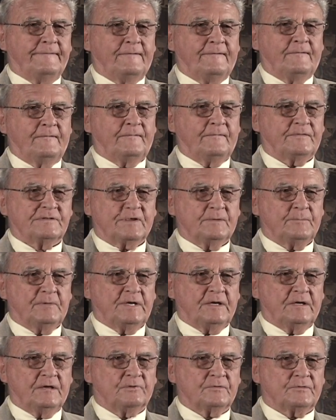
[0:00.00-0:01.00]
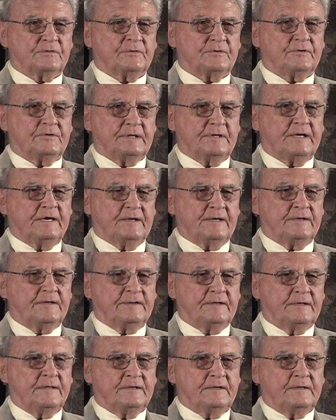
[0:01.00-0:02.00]
No, somebody else was doing that.
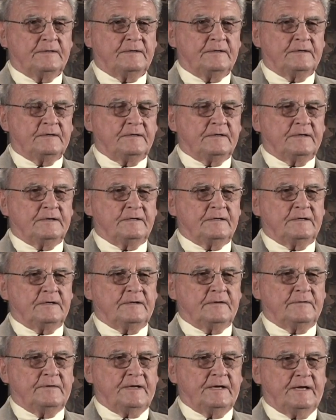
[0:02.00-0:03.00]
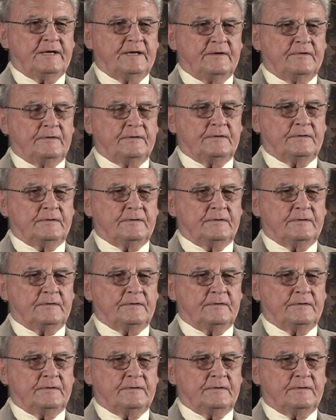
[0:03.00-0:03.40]
I see. And then they had an